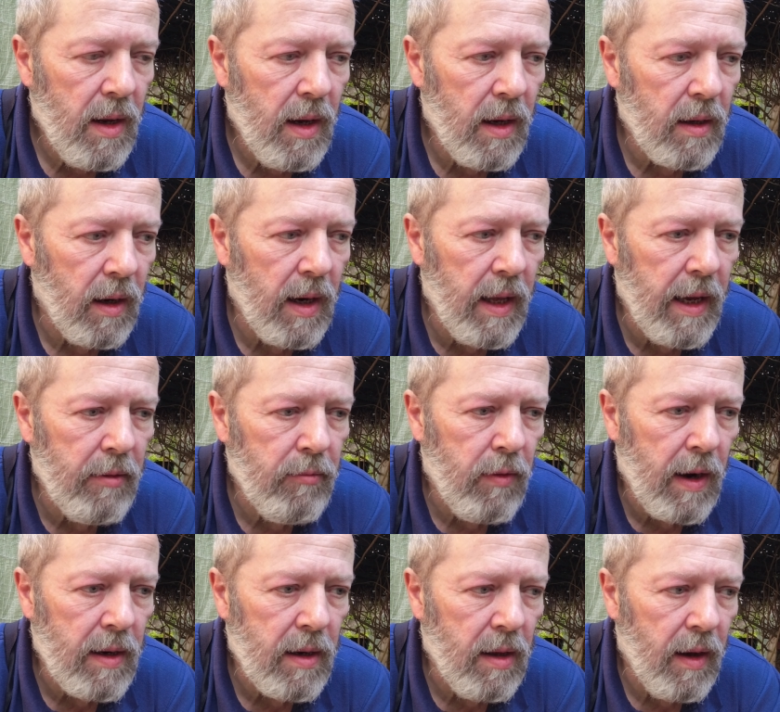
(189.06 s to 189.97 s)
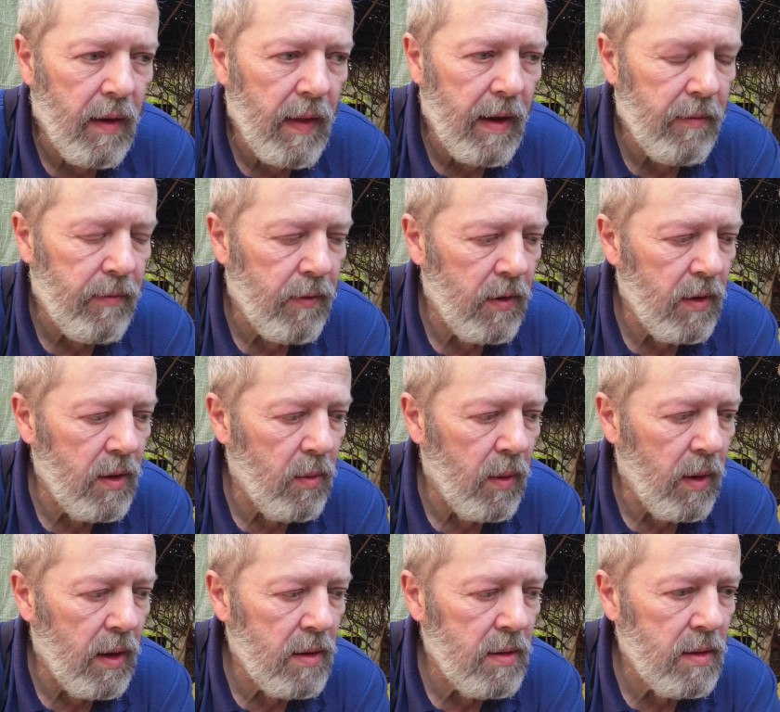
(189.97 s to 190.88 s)
And I let it run like that for a little
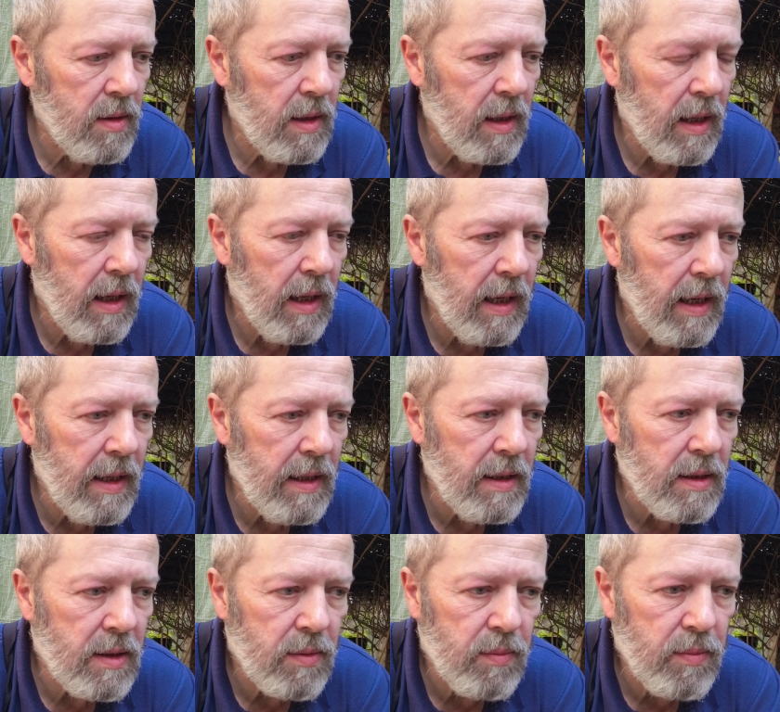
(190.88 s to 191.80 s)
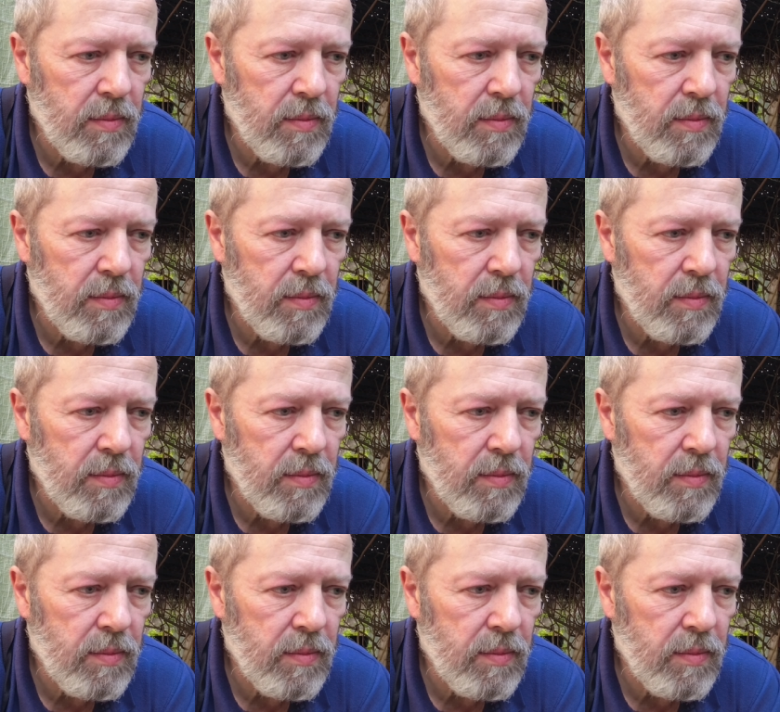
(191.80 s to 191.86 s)
while, and